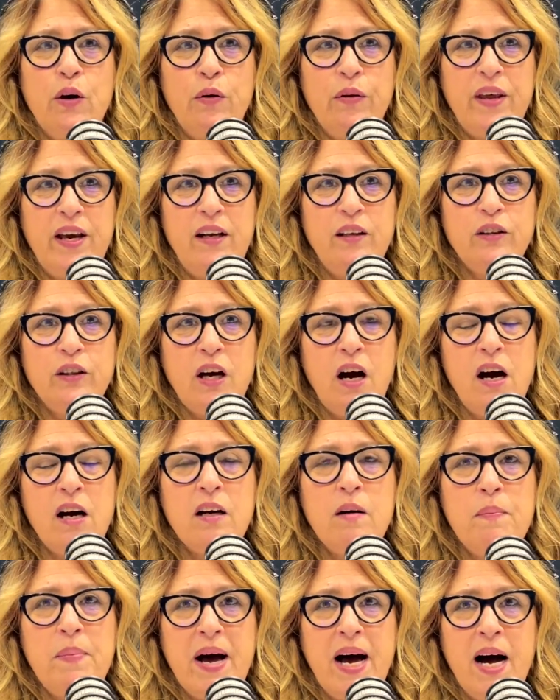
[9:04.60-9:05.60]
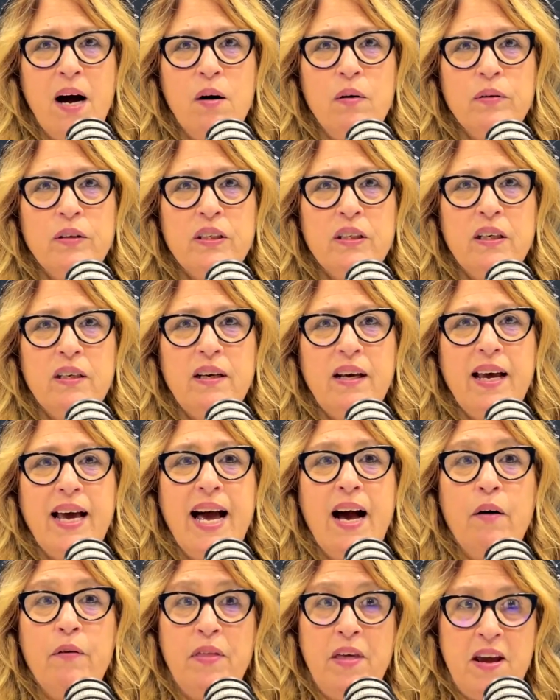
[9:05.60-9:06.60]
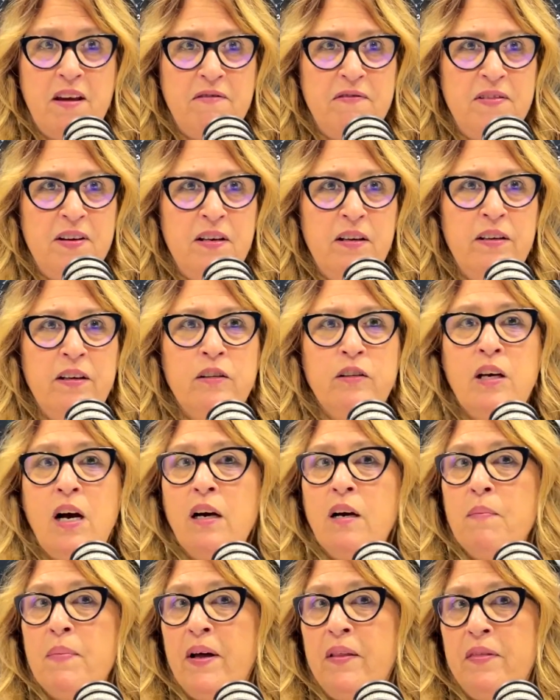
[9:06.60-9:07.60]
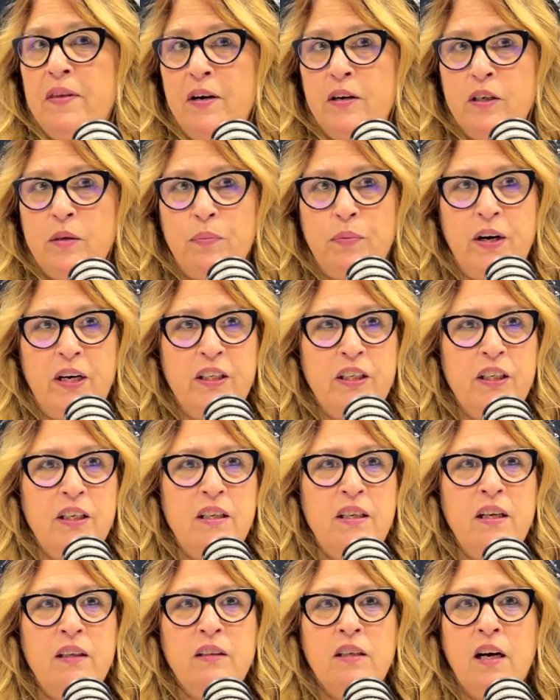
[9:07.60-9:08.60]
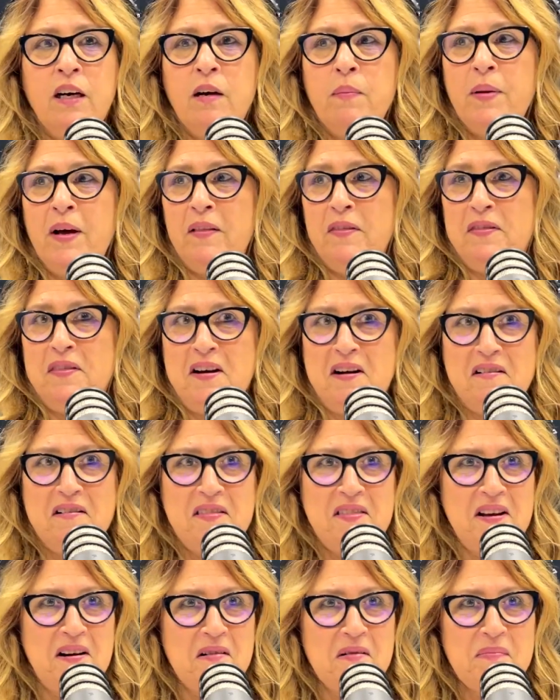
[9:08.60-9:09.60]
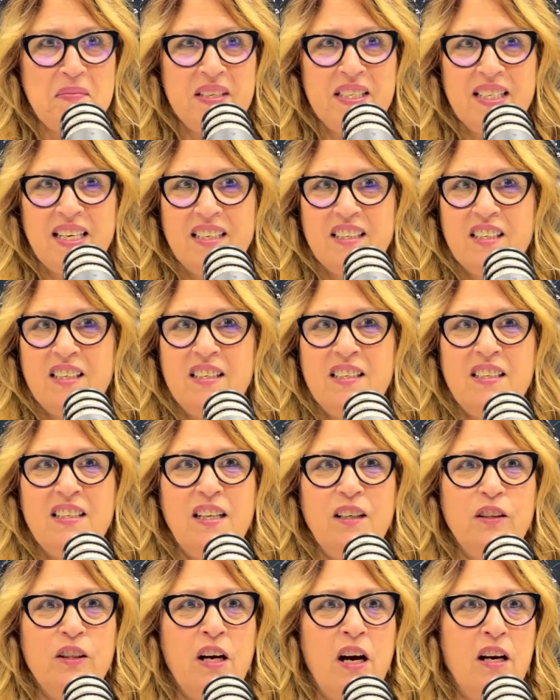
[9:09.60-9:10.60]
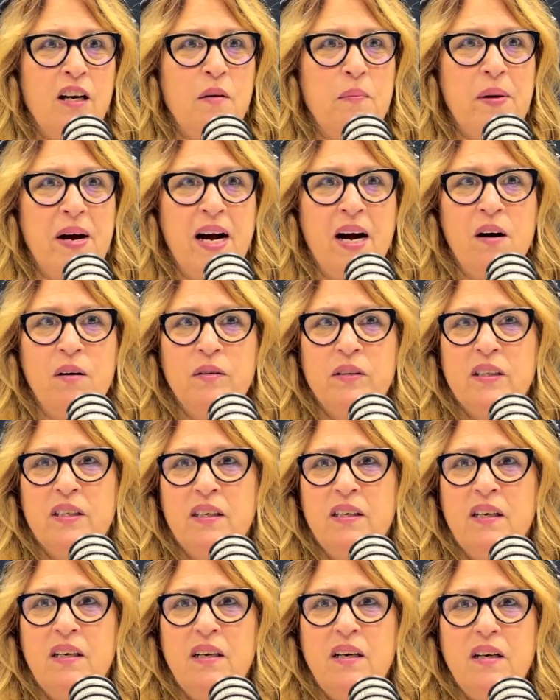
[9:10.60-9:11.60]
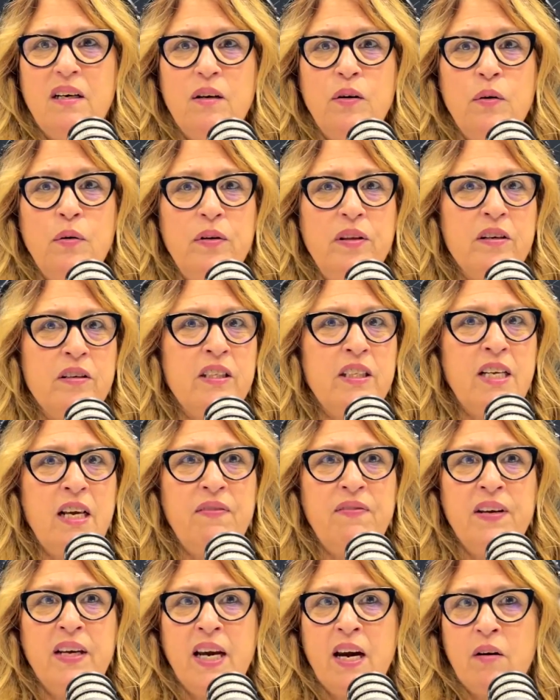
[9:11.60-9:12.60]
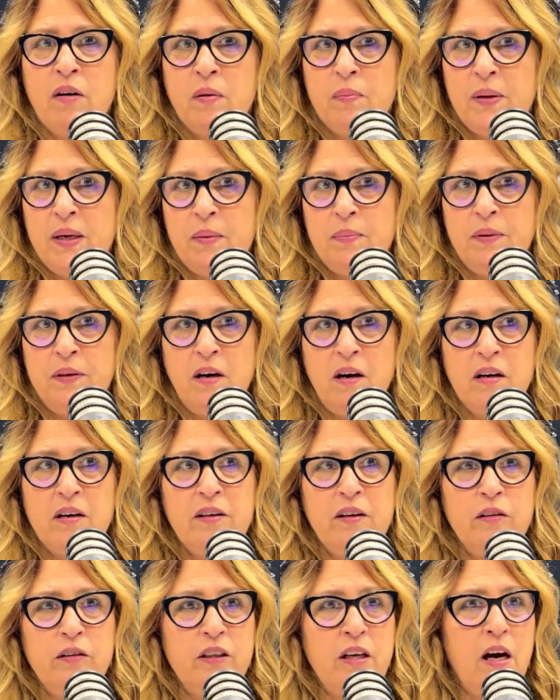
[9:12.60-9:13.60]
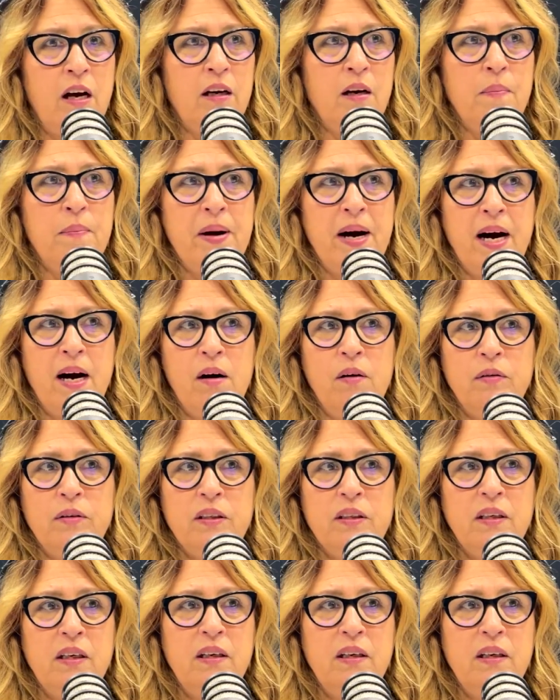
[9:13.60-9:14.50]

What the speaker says: they'll talk about how they feel. They'll talk about their depression. They'll talk about their therapy sessions. They'll talk about who their safe and caring people are. They'll talk about